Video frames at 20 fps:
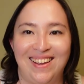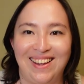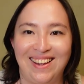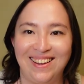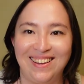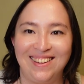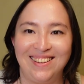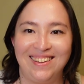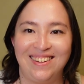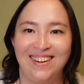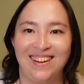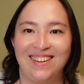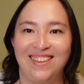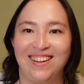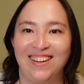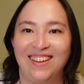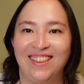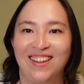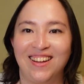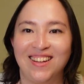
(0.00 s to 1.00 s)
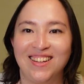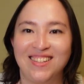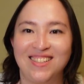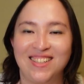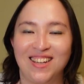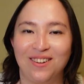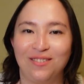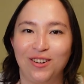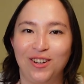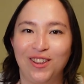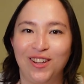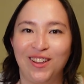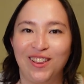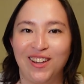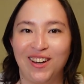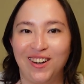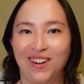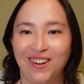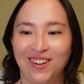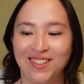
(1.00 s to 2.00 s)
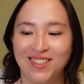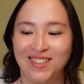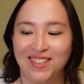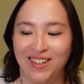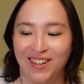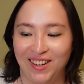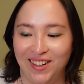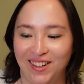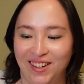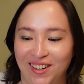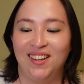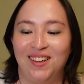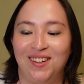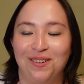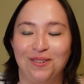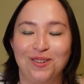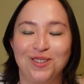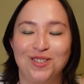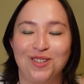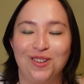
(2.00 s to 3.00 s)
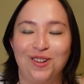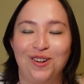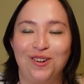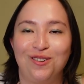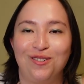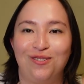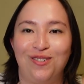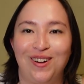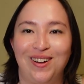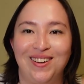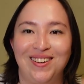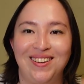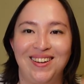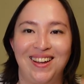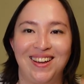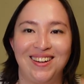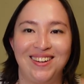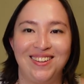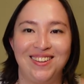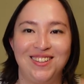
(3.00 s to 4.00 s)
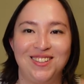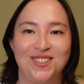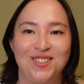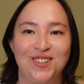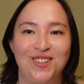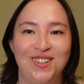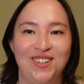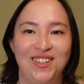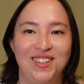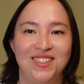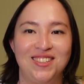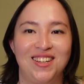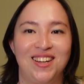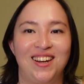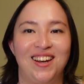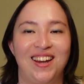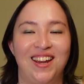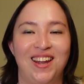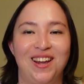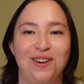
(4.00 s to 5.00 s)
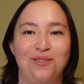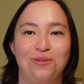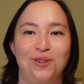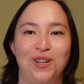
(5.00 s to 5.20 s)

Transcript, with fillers: And I think that's everything that I got today. It was a lot of fun getting these goodies and I can't